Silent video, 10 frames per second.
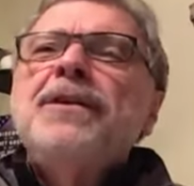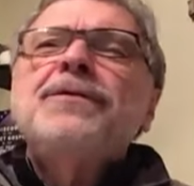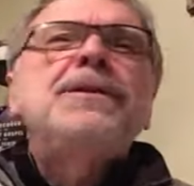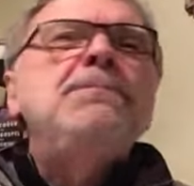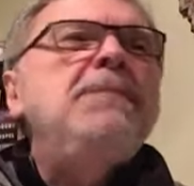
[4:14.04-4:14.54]

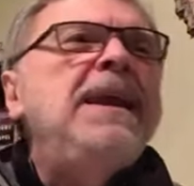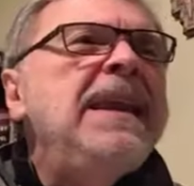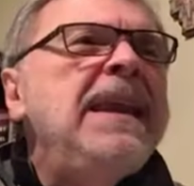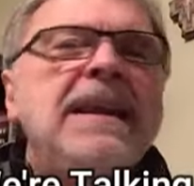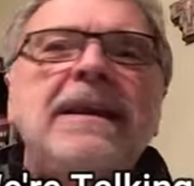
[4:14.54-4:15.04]
They're
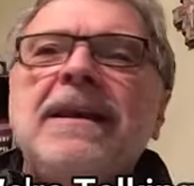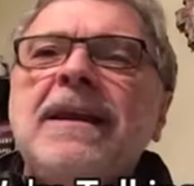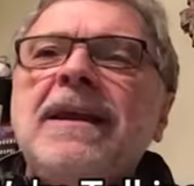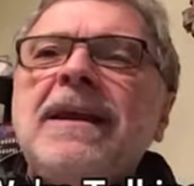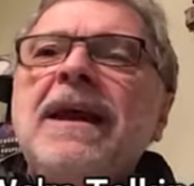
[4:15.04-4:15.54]
demeaning
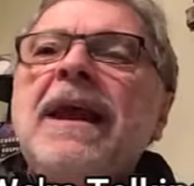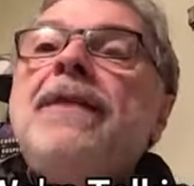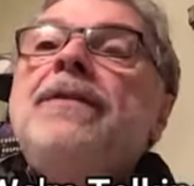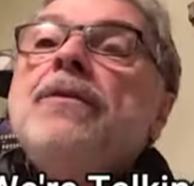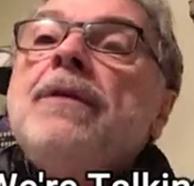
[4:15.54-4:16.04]

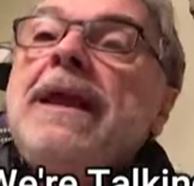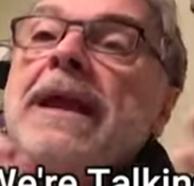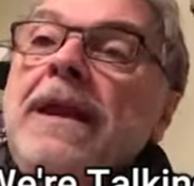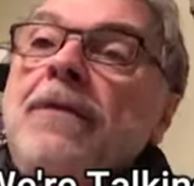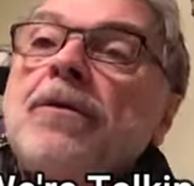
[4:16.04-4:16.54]
and they're
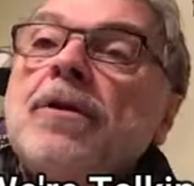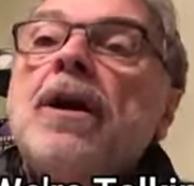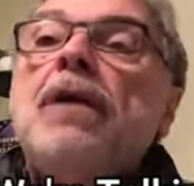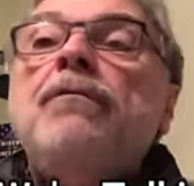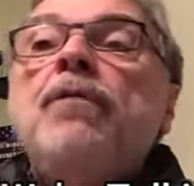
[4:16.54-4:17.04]

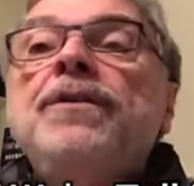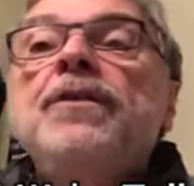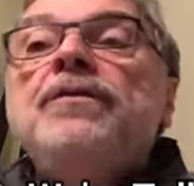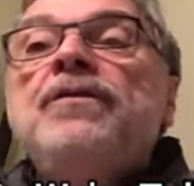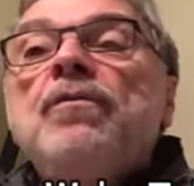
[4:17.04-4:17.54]
ignorant of what
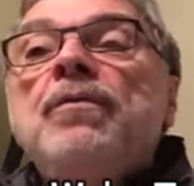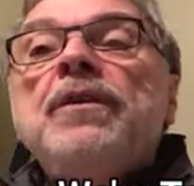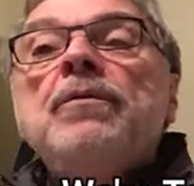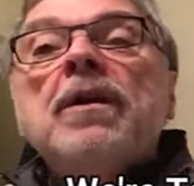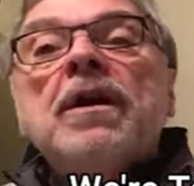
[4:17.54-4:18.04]
they're
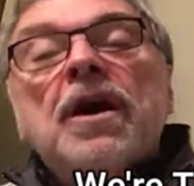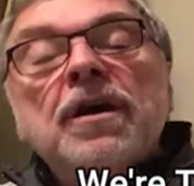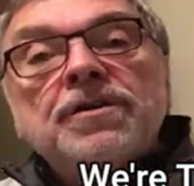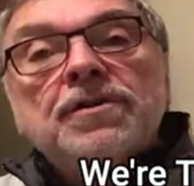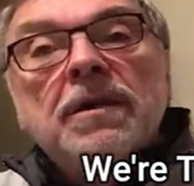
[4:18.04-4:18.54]
doing to our
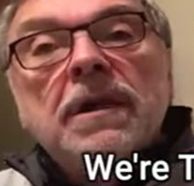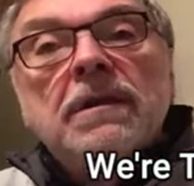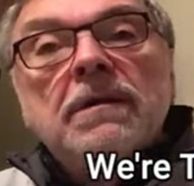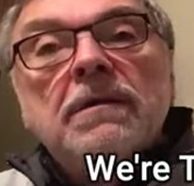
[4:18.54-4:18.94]
country.